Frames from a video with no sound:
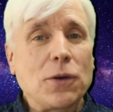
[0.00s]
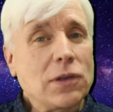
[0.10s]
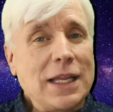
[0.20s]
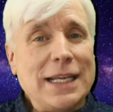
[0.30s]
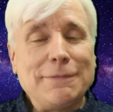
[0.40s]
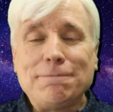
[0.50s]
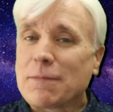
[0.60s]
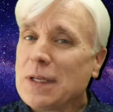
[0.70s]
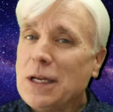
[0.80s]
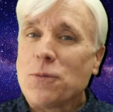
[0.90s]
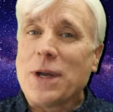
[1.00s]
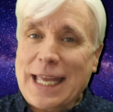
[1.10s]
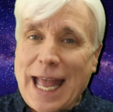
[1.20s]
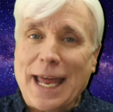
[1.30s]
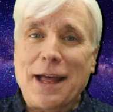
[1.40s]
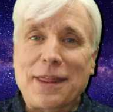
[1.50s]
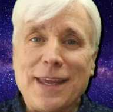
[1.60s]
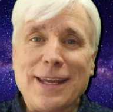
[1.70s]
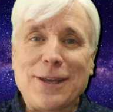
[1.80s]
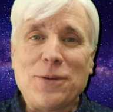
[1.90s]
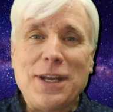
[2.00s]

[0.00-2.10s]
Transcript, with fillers: Erlyn, we cannot thank